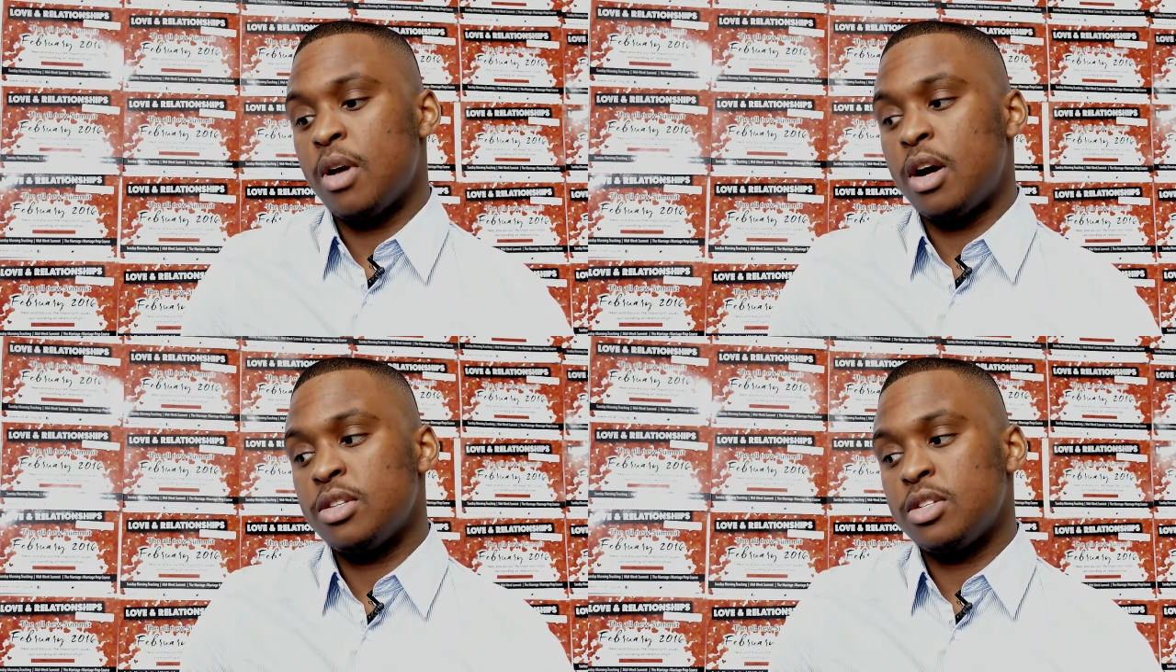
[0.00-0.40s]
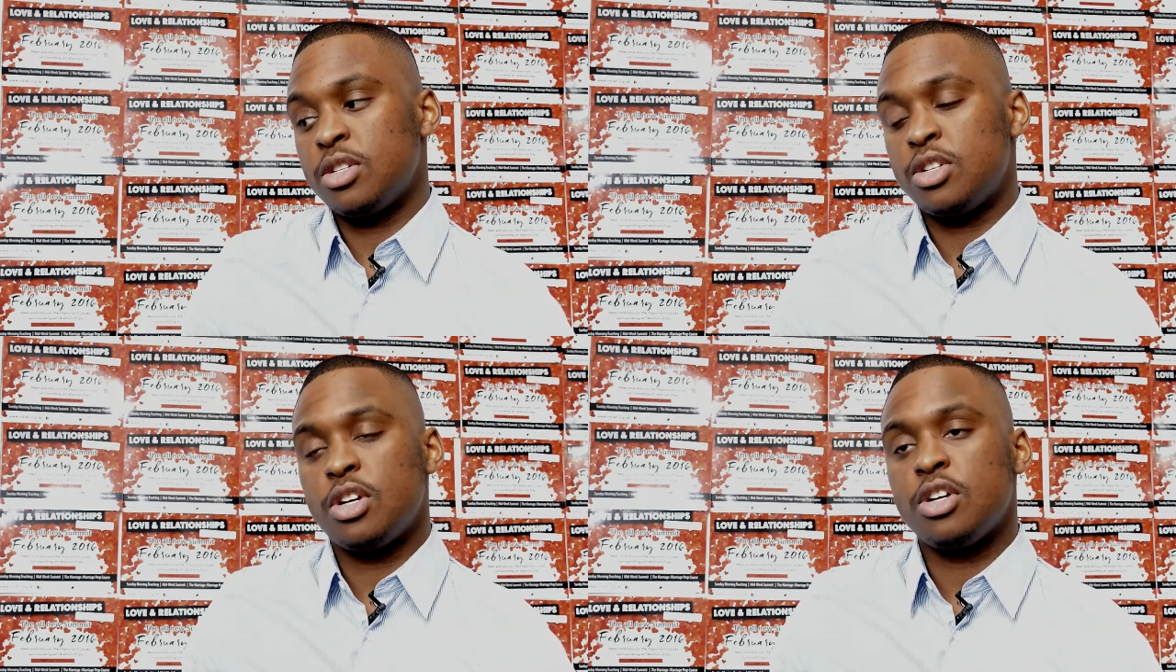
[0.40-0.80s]

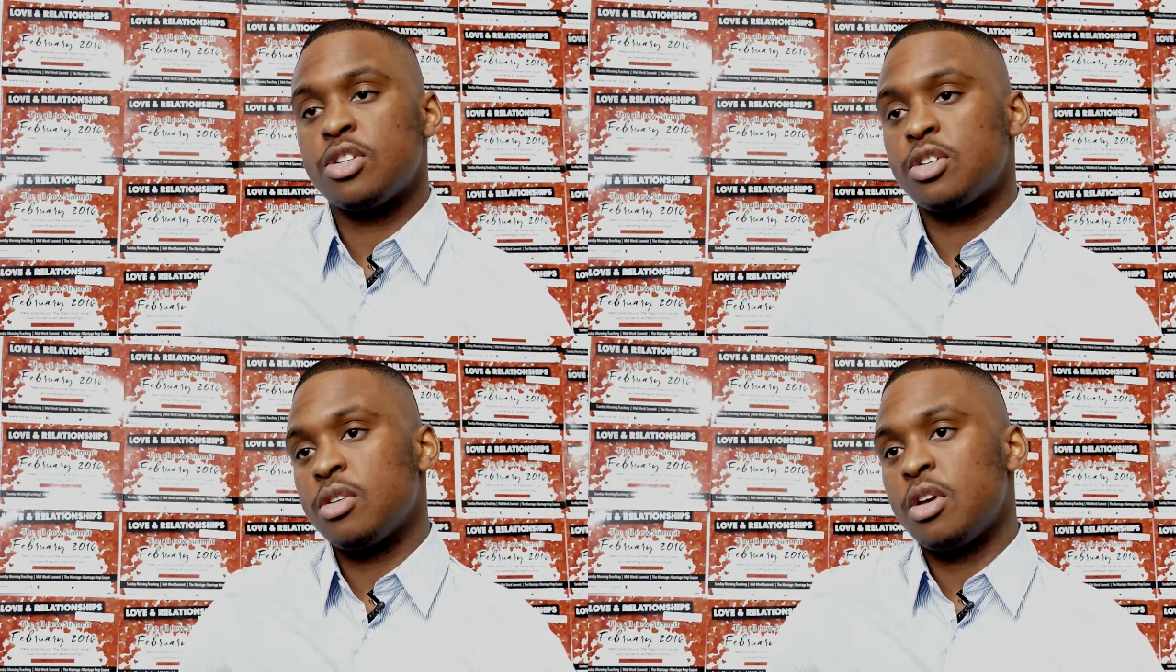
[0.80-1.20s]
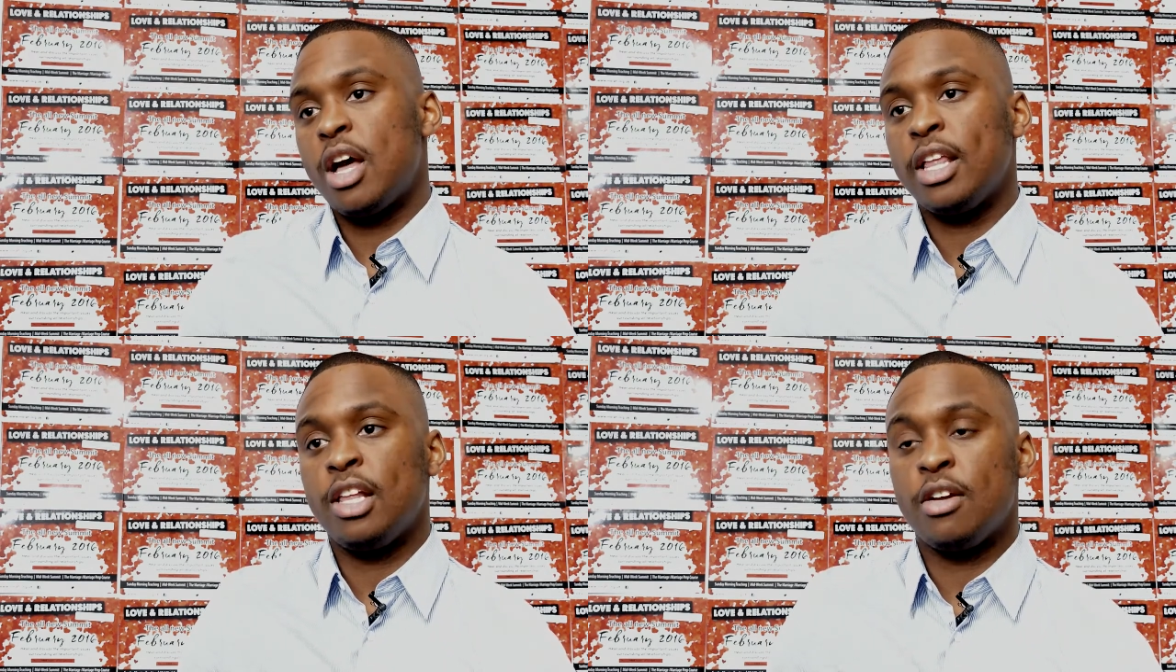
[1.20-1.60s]
under church
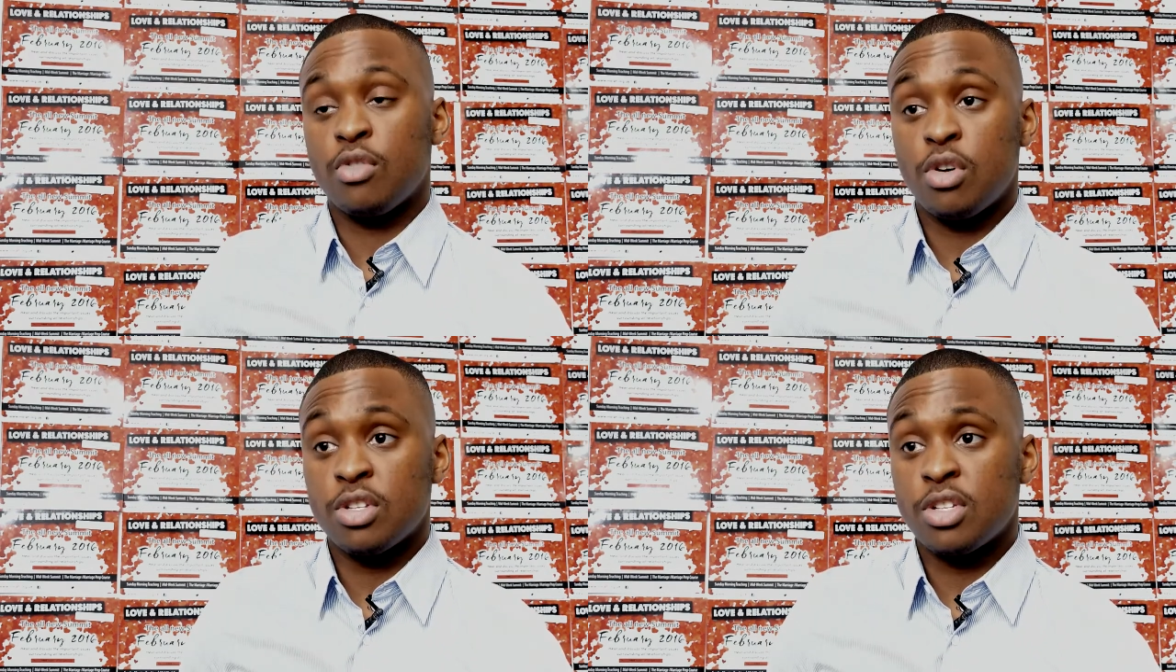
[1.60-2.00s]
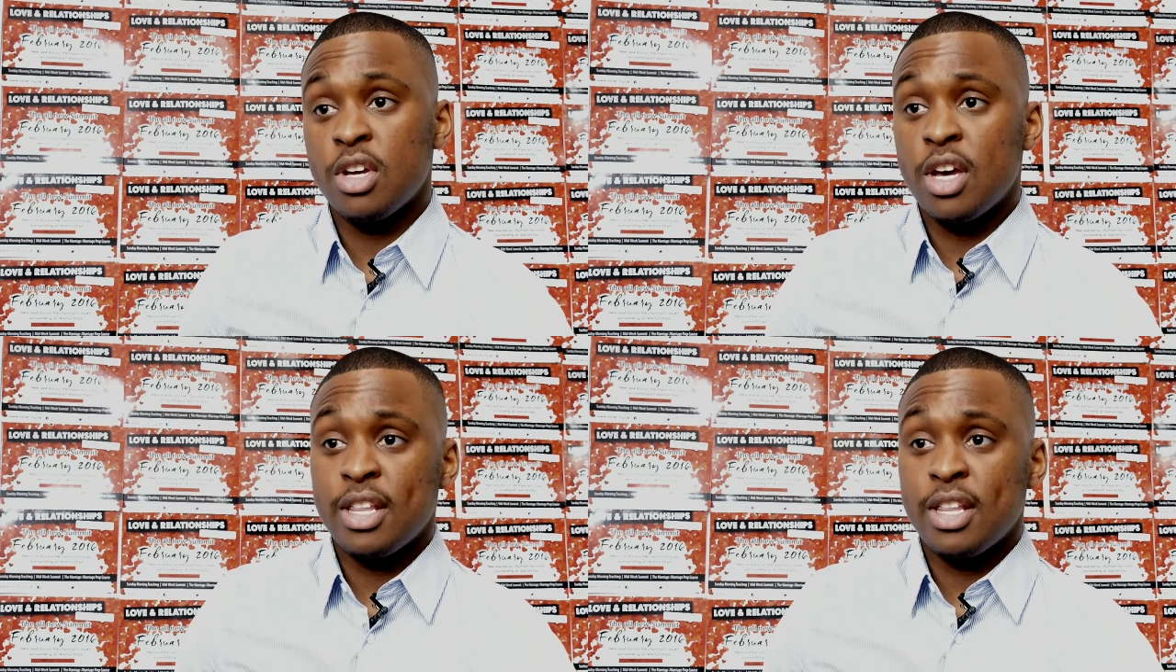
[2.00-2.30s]
and they love God,